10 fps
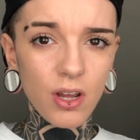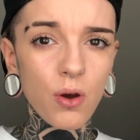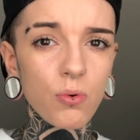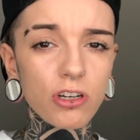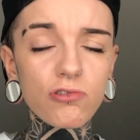
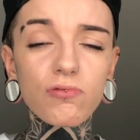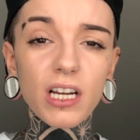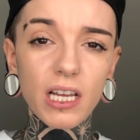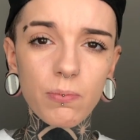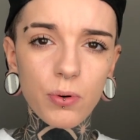which is
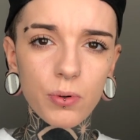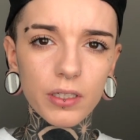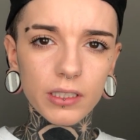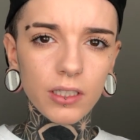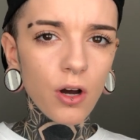really
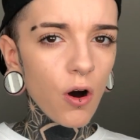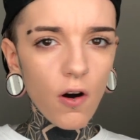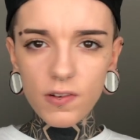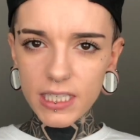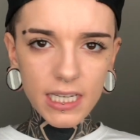important.
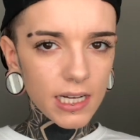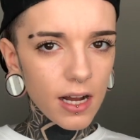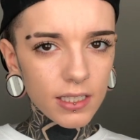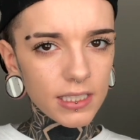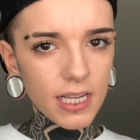Obviously I
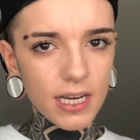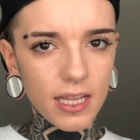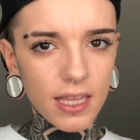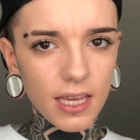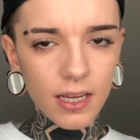can't see
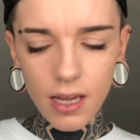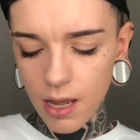anything,